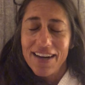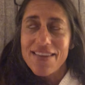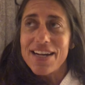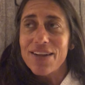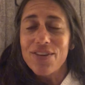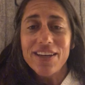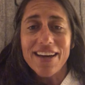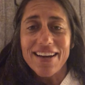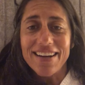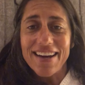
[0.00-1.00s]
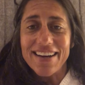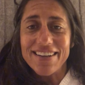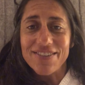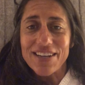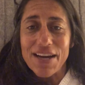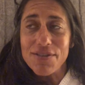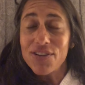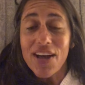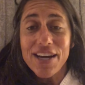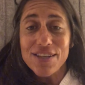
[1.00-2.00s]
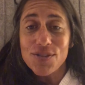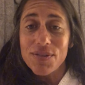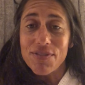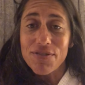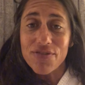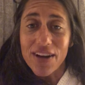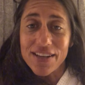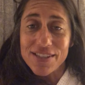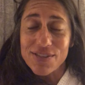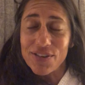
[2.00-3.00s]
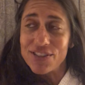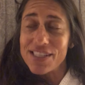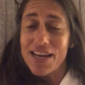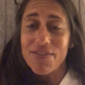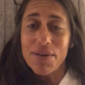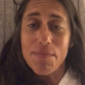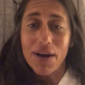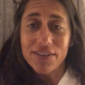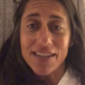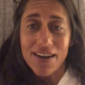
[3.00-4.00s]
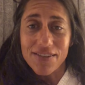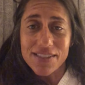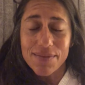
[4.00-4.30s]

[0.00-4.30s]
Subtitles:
And then I look at when I have clients or even friends who are just having meltdowns,